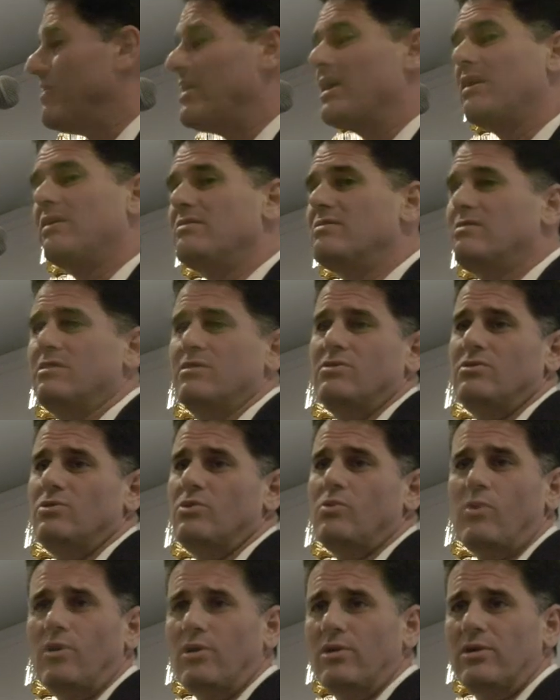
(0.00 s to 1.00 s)
And they
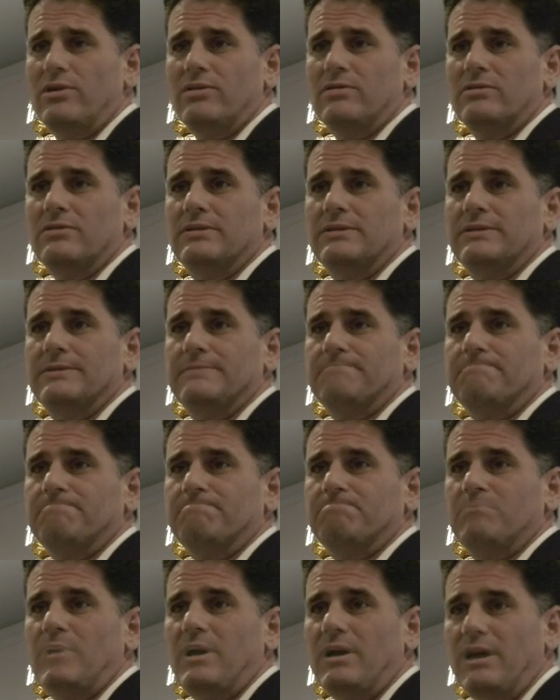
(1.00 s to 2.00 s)
continue to work
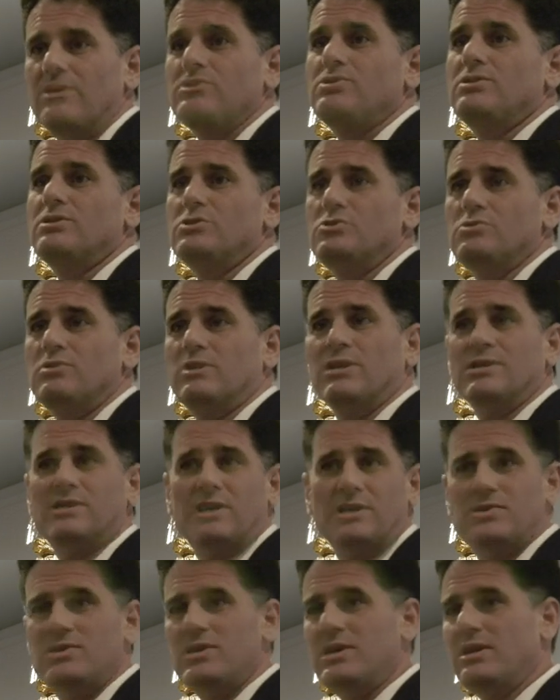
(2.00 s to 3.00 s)
against Israel,
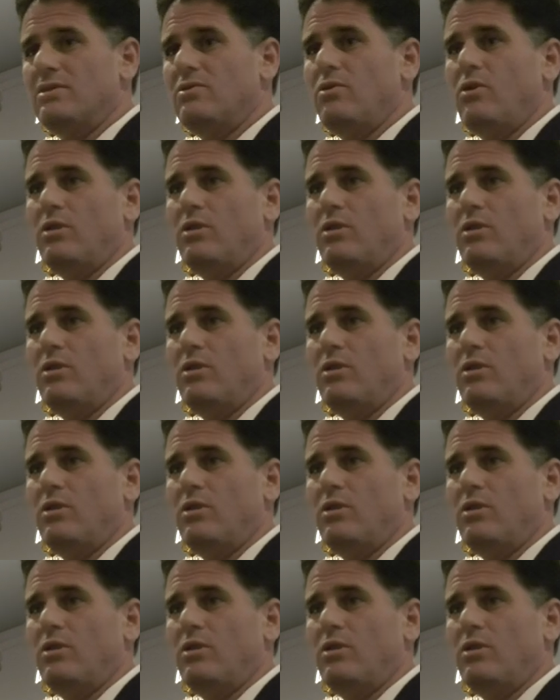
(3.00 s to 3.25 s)
as I said,